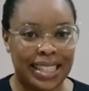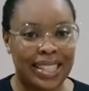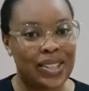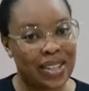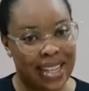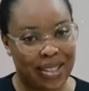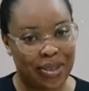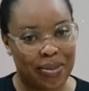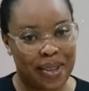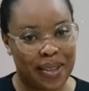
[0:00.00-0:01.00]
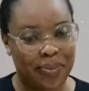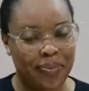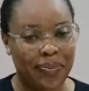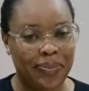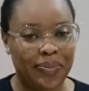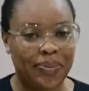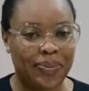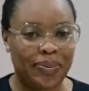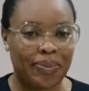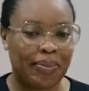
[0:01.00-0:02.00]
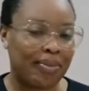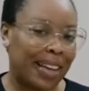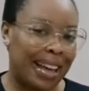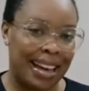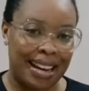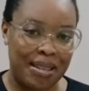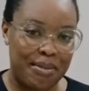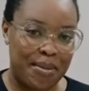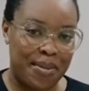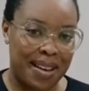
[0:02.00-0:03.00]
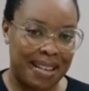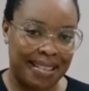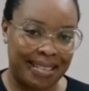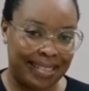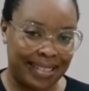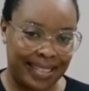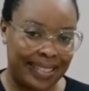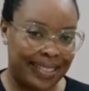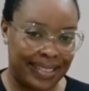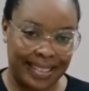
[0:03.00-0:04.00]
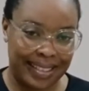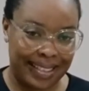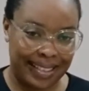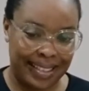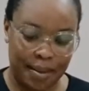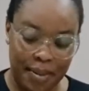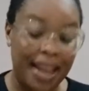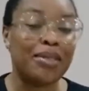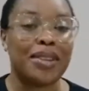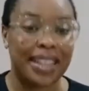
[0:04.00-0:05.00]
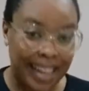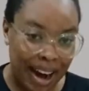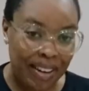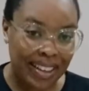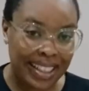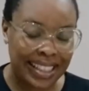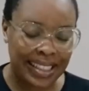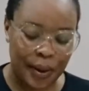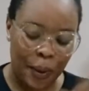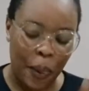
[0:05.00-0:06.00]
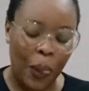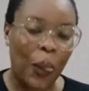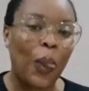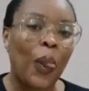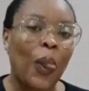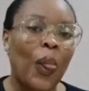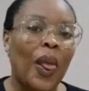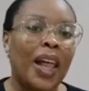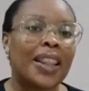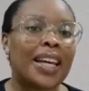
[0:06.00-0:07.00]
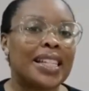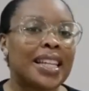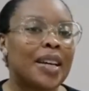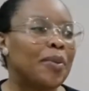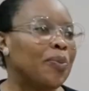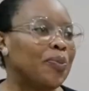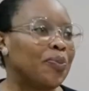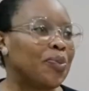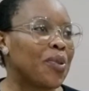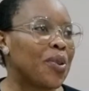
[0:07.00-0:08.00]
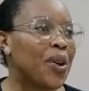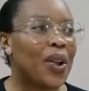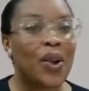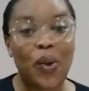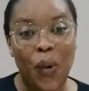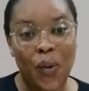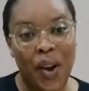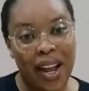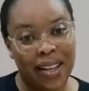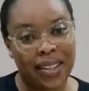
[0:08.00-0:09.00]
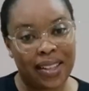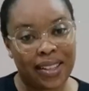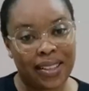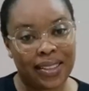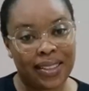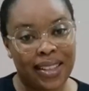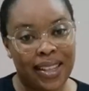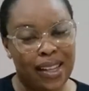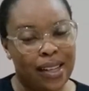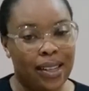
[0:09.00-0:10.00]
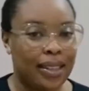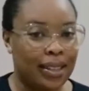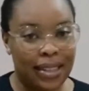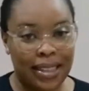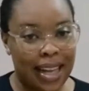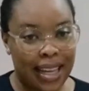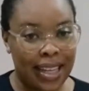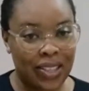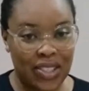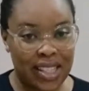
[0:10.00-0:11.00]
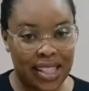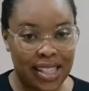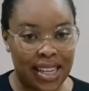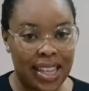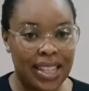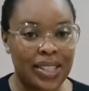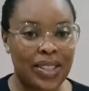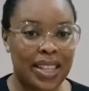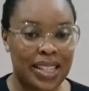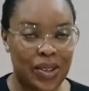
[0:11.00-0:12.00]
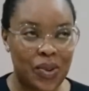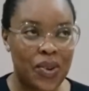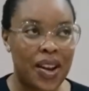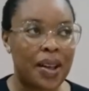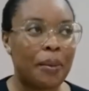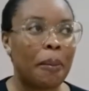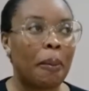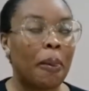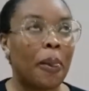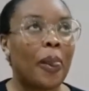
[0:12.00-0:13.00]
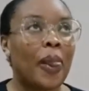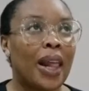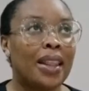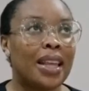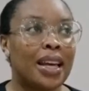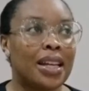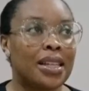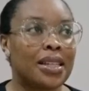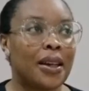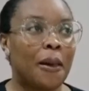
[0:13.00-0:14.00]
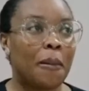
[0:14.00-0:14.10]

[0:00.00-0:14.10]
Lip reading: it's not Danjuma. I can't remember her name. Anyway, Caroline, there's Laura, Linda Ikeji's sister, so there's Laura, there's